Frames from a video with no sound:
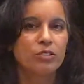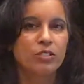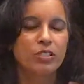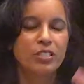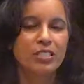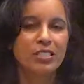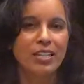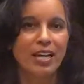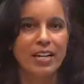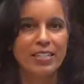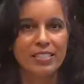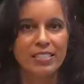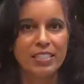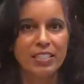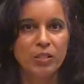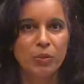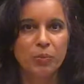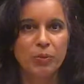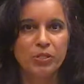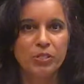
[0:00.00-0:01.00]
to the
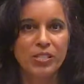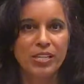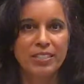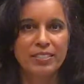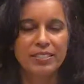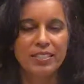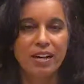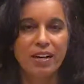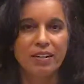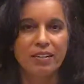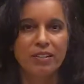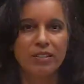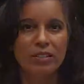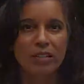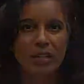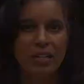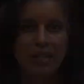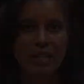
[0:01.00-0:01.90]
90th percentile.